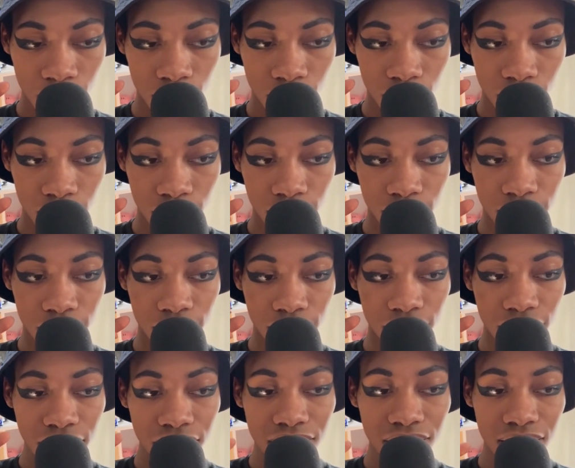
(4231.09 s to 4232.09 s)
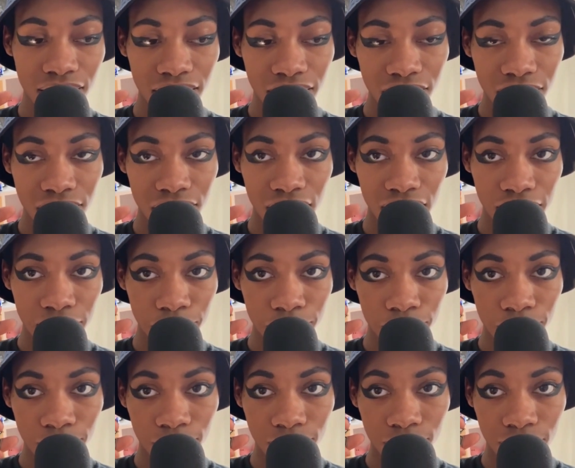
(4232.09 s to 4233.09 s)
This is a
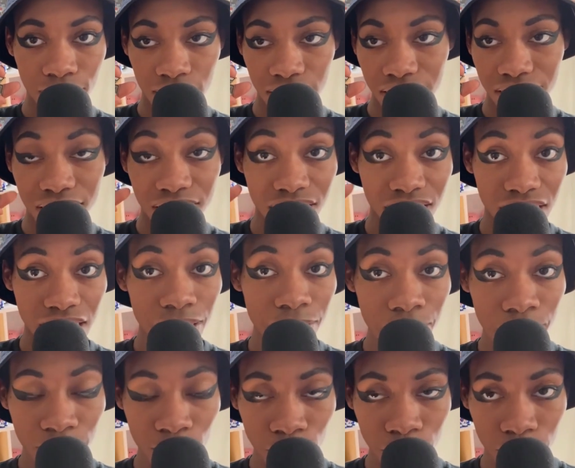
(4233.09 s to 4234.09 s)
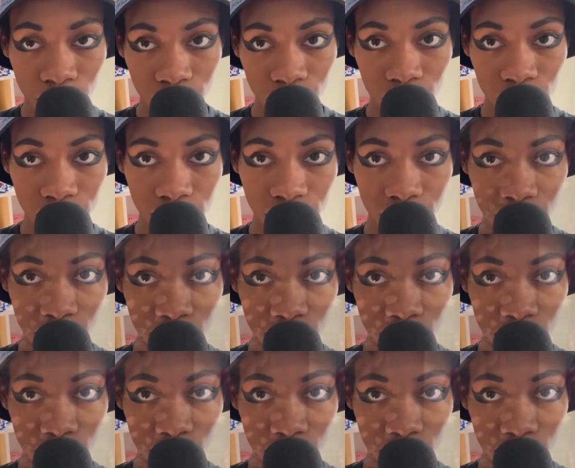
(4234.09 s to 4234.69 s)
is the same belt buckle that they would